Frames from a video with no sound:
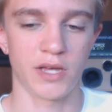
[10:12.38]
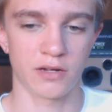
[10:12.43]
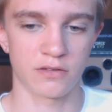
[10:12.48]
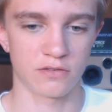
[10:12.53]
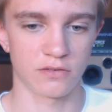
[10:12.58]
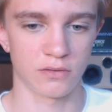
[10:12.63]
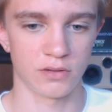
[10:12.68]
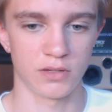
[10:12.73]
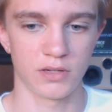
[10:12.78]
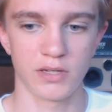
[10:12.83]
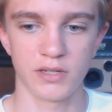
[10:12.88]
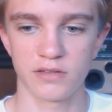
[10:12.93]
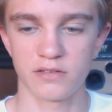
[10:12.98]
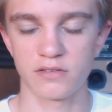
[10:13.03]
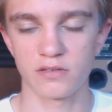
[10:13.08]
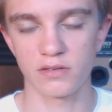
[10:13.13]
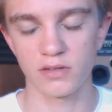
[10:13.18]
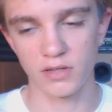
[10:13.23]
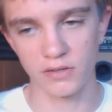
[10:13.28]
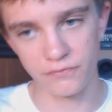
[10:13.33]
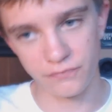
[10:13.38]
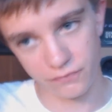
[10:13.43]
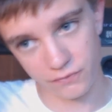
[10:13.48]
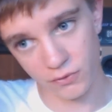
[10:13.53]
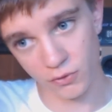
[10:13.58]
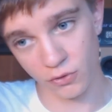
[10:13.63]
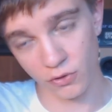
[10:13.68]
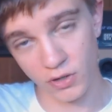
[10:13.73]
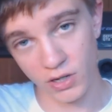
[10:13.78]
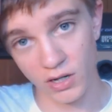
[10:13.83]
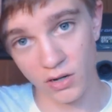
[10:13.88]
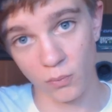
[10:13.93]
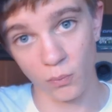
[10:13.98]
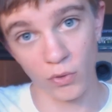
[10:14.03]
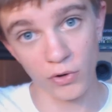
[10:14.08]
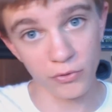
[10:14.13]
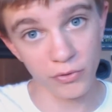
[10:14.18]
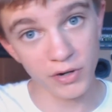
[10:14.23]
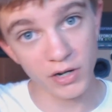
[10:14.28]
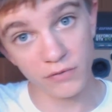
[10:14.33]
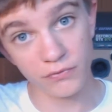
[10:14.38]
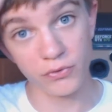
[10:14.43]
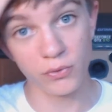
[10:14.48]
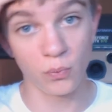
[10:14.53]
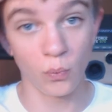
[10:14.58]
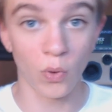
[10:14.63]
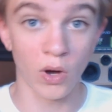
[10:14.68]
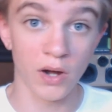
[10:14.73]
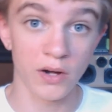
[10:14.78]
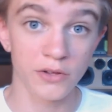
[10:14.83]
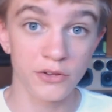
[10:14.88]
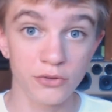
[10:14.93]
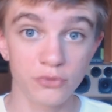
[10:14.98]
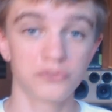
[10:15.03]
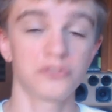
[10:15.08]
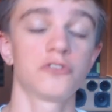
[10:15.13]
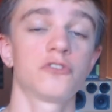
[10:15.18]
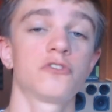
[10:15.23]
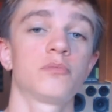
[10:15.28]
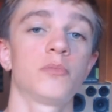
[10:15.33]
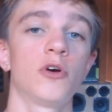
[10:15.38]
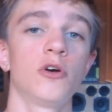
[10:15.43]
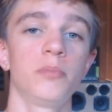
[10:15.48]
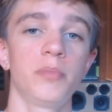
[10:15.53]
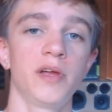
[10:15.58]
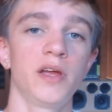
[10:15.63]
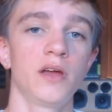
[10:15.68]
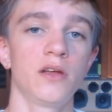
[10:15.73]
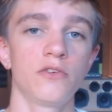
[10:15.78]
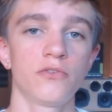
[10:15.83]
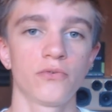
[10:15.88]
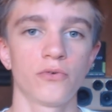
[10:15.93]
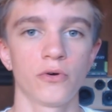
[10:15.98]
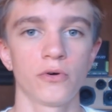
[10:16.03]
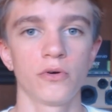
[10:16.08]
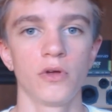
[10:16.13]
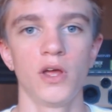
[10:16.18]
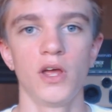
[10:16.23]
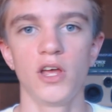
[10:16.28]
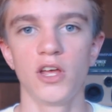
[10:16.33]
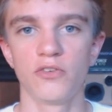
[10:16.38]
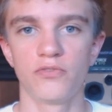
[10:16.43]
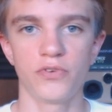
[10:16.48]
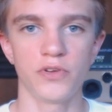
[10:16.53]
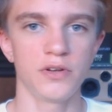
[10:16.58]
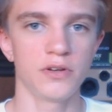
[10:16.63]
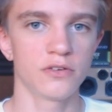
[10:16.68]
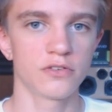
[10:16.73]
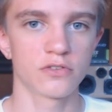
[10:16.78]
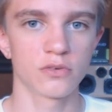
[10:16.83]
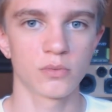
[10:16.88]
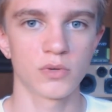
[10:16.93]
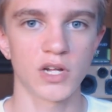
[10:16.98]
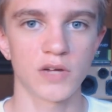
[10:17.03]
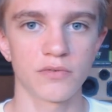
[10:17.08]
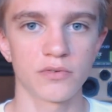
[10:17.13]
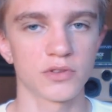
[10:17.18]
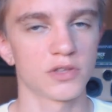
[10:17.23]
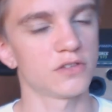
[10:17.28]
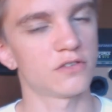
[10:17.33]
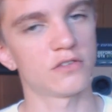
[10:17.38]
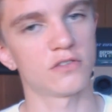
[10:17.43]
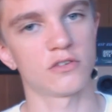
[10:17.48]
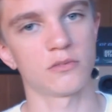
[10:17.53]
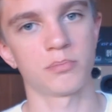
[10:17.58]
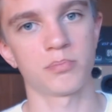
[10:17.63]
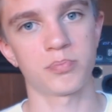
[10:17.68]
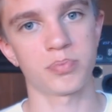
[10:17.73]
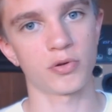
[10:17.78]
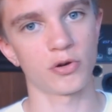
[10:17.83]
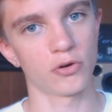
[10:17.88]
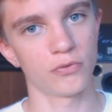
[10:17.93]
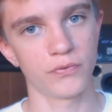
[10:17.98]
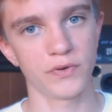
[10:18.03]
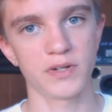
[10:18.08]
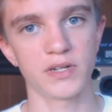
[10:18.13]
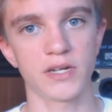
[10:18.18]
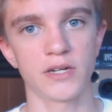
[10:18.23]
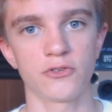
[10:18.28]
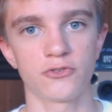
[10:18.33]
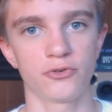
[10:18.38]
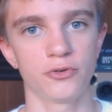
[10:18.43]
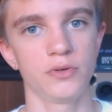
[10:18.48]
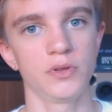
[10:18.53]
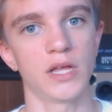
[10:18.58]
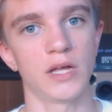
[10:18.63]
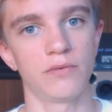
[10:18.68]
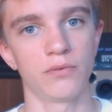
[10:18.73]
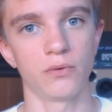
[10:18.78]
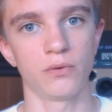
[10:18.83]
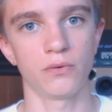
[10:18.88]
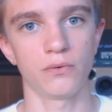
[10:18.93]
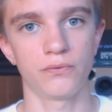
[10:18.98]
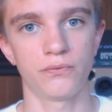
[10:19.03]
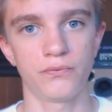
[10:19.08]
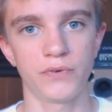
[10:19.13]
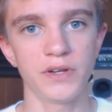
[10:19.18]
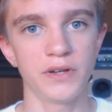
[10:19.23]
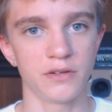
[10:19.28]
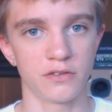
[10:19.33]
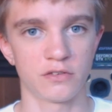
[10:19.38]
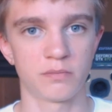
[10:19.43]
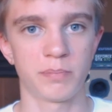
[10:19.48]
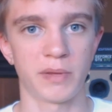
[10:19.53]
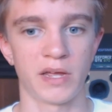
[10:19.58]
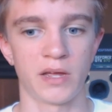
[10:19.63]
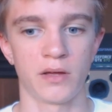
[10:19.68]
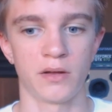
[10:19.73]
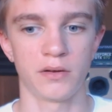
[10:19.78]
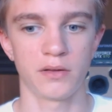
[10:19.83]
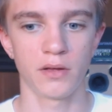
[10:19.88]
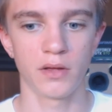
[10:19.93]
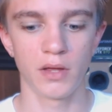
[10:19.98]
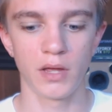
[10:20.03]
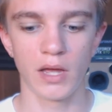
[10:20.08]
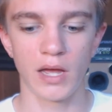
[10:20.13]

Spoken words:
excellent. It's, if you're kind of wondering if you want to use a smart band for fitness or whatever, this is a perfect entry-level fitness band.